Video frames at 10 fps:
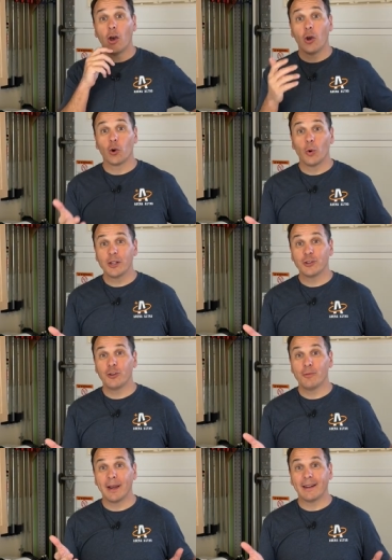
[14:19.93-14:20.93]
A
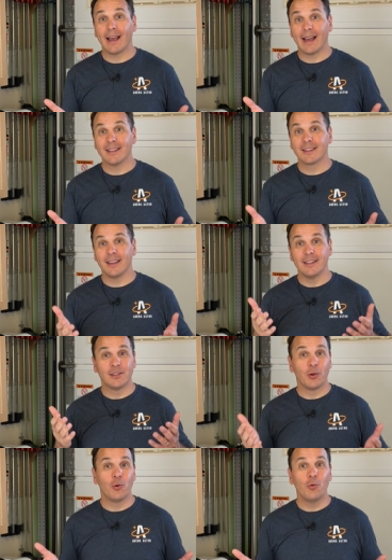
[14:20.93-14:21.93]
question you might ask
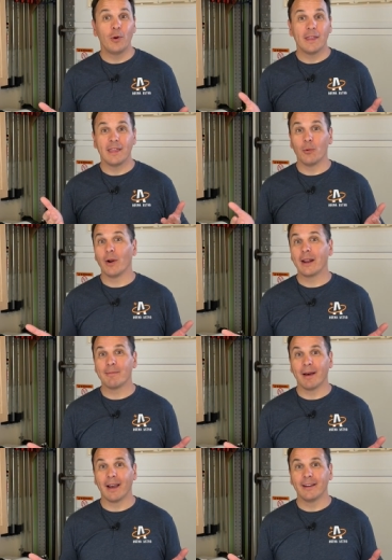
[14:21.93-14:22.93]
is who in their right
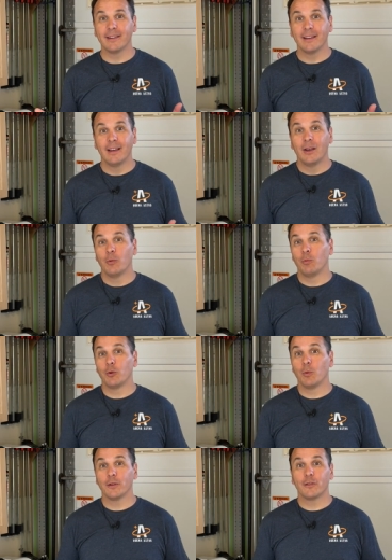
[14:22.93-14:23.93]
mind would
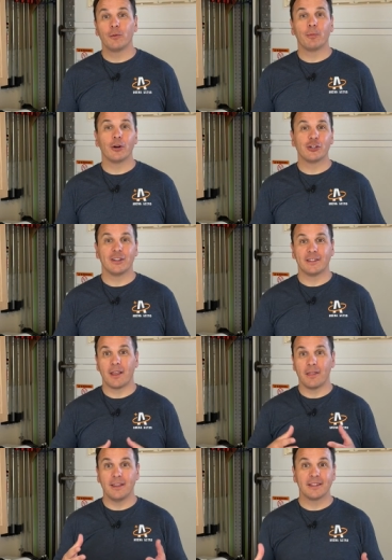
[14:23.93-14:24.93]
want to purchase
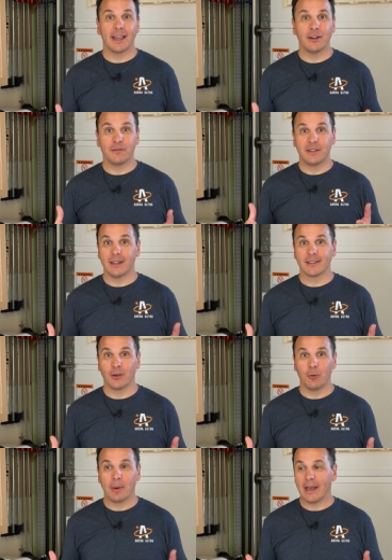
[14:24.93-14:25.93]
this kind of
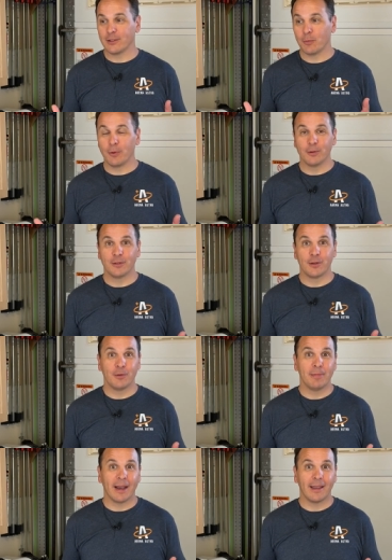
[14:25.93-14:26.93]
telescope as opposed to
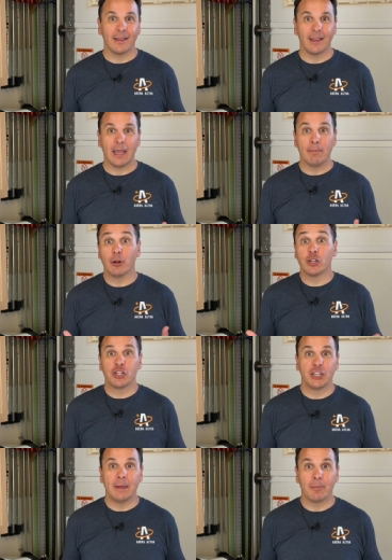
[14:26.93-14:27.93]
buying a much
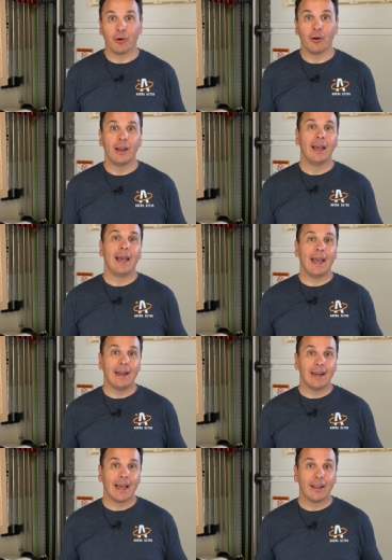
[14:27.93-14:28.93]
cheaper
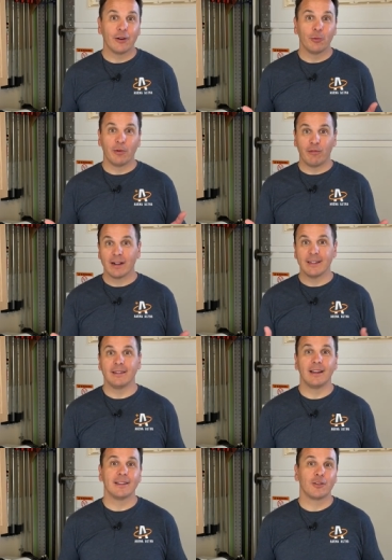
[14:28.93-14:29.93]
and lighter reflecting
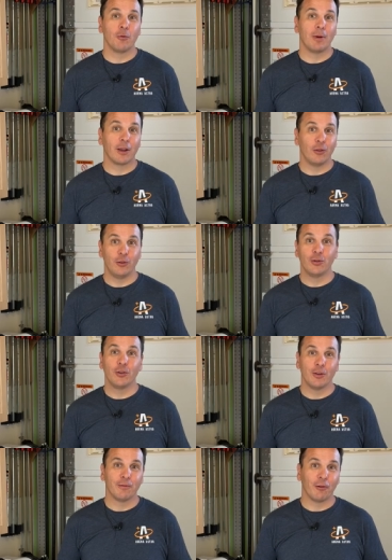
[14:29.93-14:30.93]
telescope like a
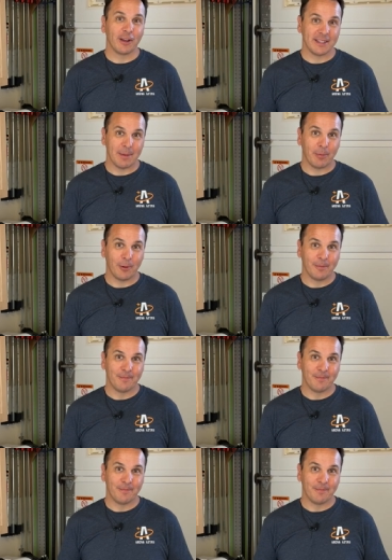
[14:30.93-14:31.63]
Newtonian for example?